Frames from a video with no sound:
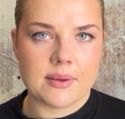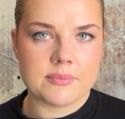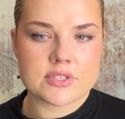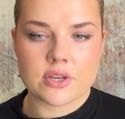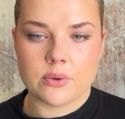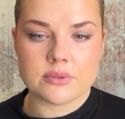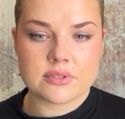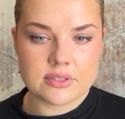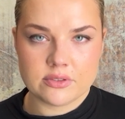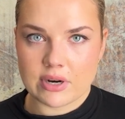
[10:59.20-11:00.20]
so
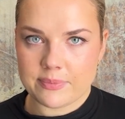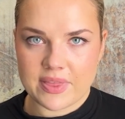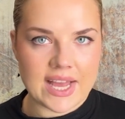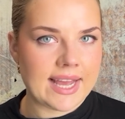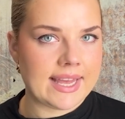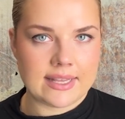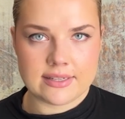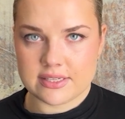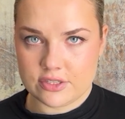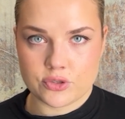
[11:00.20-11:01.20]
grab that
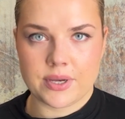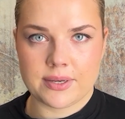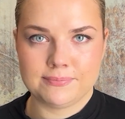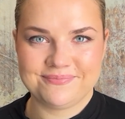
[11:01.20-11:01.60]
and enjoy it.